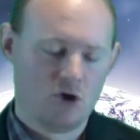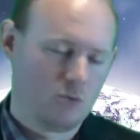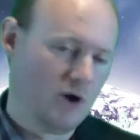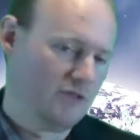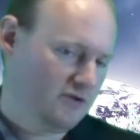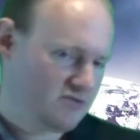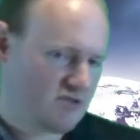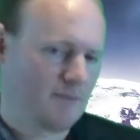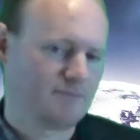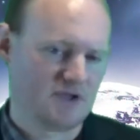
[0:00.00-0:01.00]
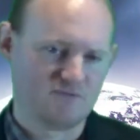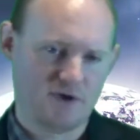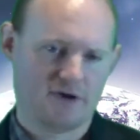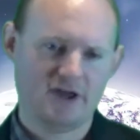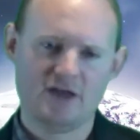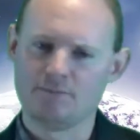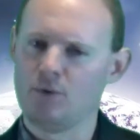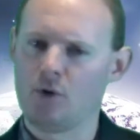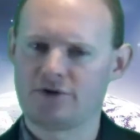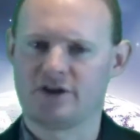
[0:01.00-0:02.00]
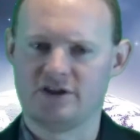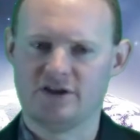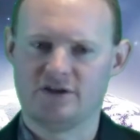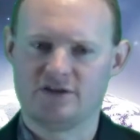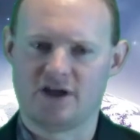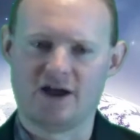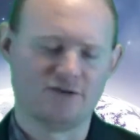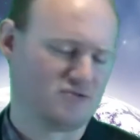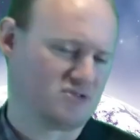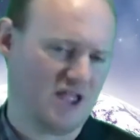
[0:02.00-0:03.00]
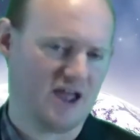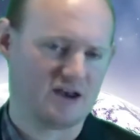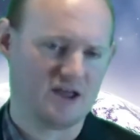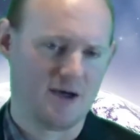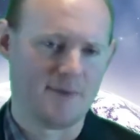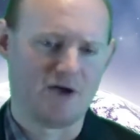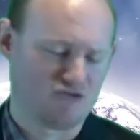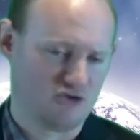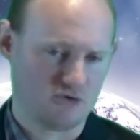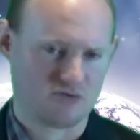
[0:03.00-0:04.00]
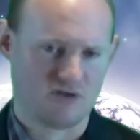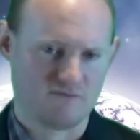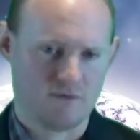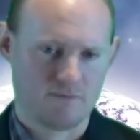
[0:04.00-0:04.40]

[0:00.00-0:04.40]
Well, there's something very important to understand about Joseph.